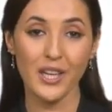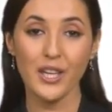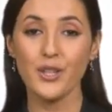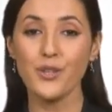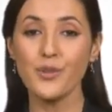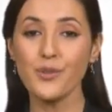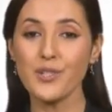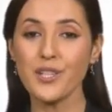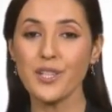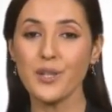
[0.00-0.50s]

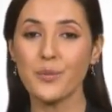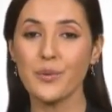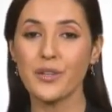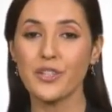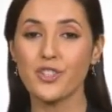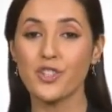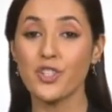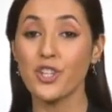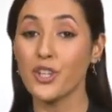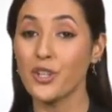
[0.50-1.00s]
using
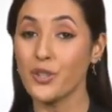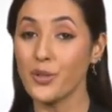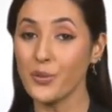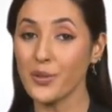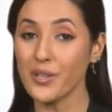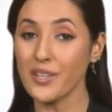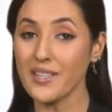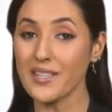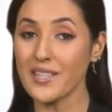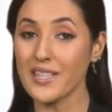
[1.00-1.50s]
which you
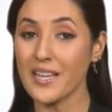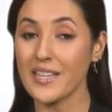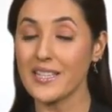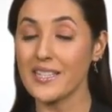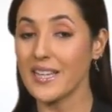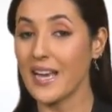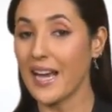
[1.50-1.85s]
can send